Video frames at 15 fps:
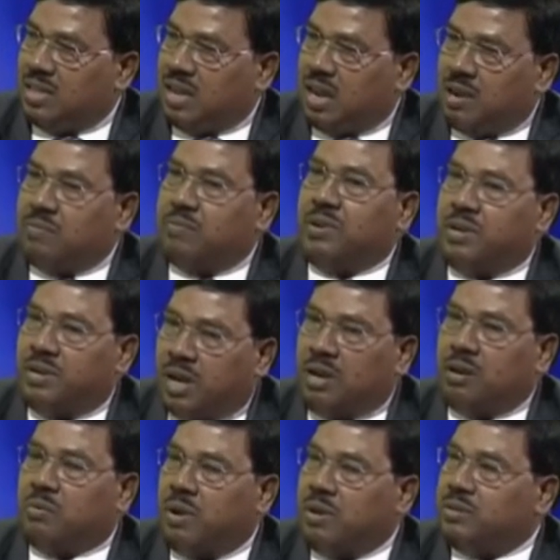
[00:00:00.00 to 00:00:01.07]
And we are
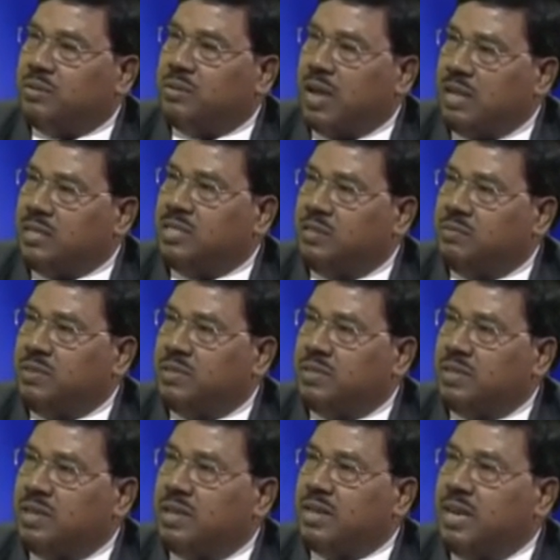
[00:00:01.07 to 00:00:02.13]
going to achieve it
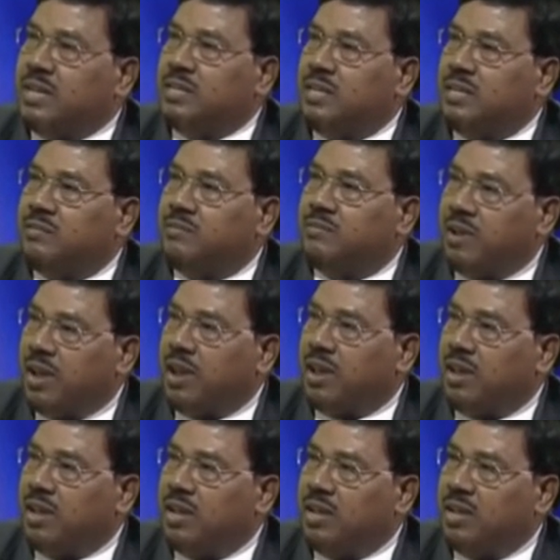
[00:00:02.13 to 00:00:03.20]
in a greater
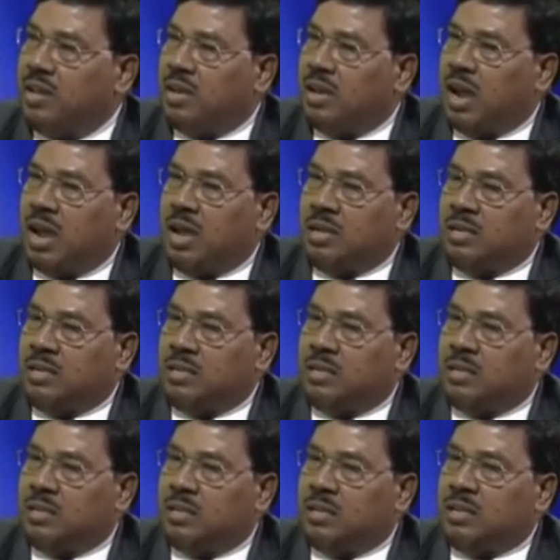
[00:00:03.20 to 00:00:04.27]
way. And
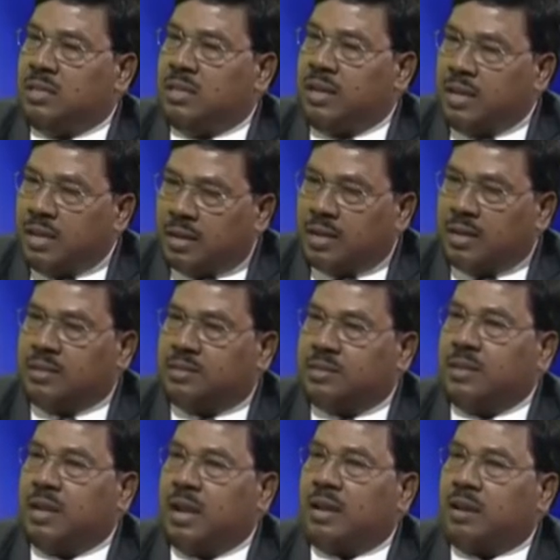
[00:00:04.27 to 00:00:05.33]
in a
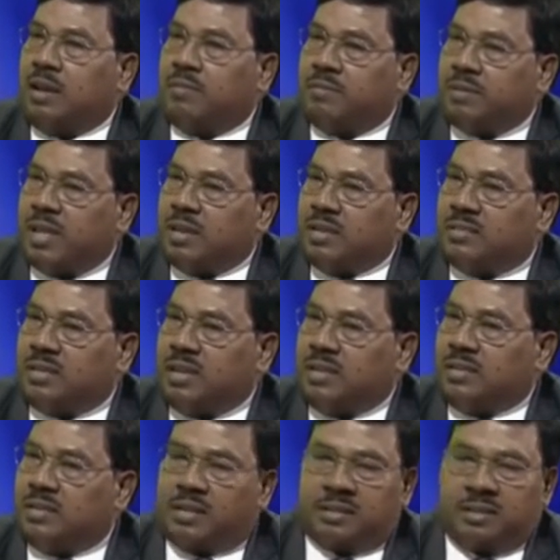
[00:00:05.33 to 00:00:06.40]
country like
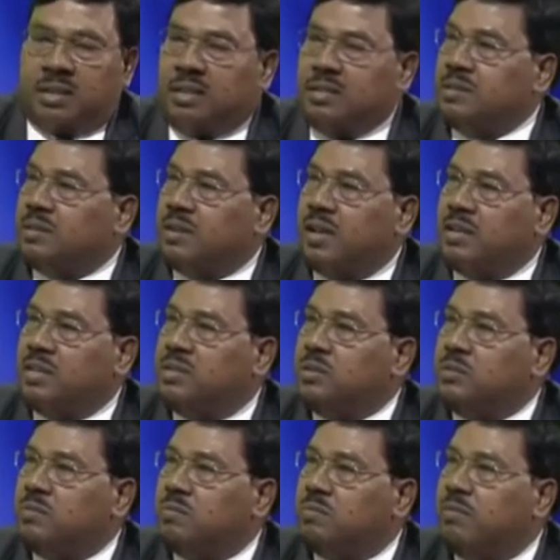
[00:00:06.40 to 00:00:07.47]
Afghanistan, technology can
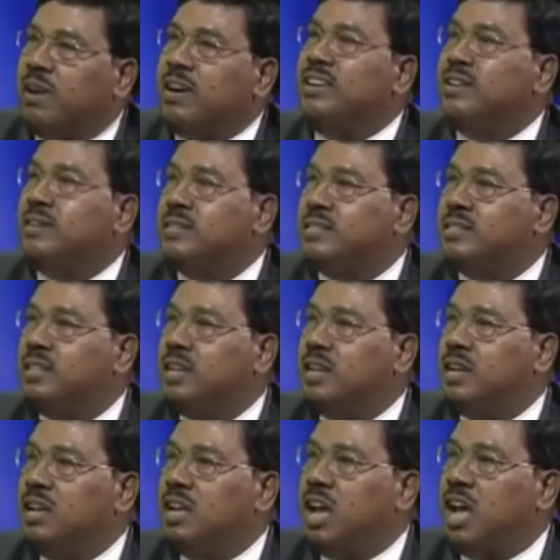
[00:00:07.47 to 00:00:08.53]
do wonders,
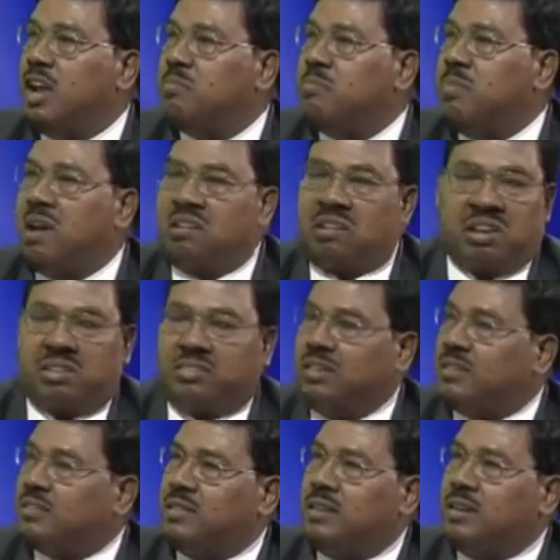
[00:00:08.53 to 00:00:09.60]
and banking
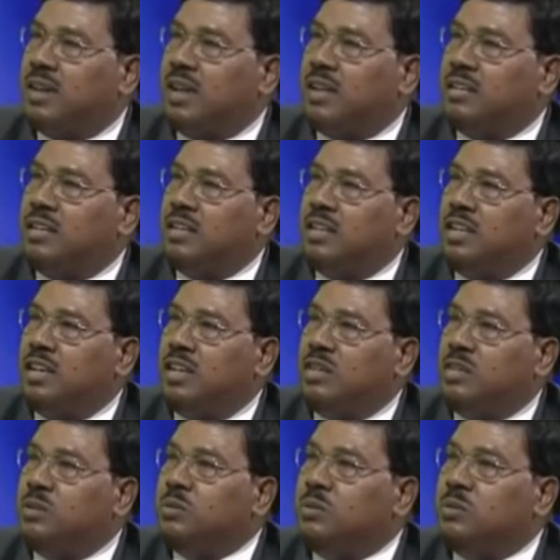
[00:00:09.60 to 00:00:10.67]
sector can
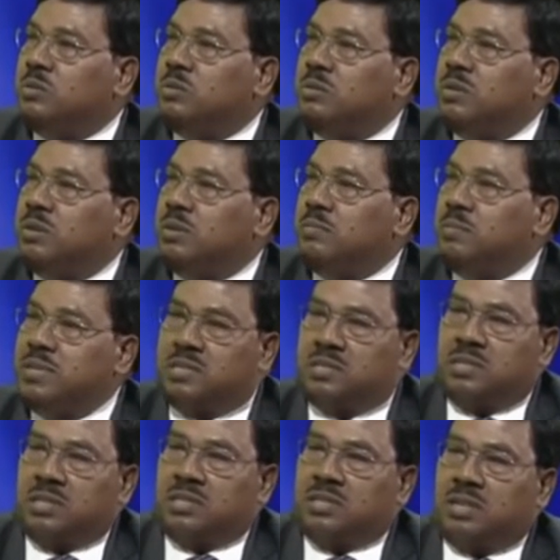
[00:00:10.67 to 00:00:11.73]
do
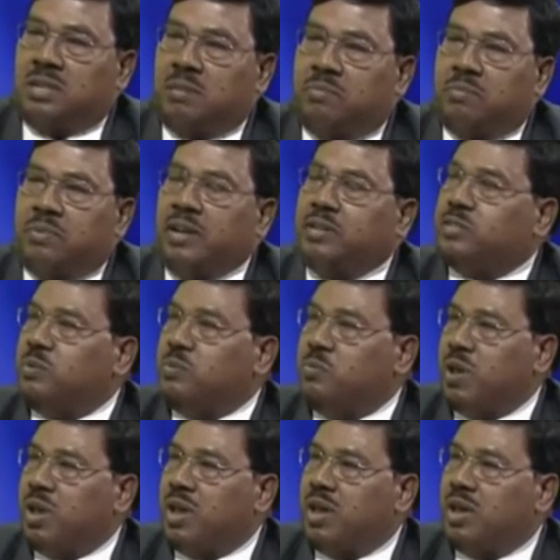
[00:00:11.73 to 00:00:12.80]
business in a greater
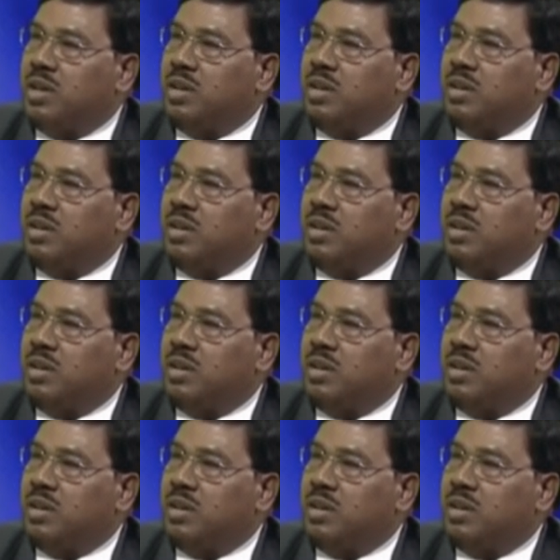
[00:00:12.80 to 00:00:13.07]
way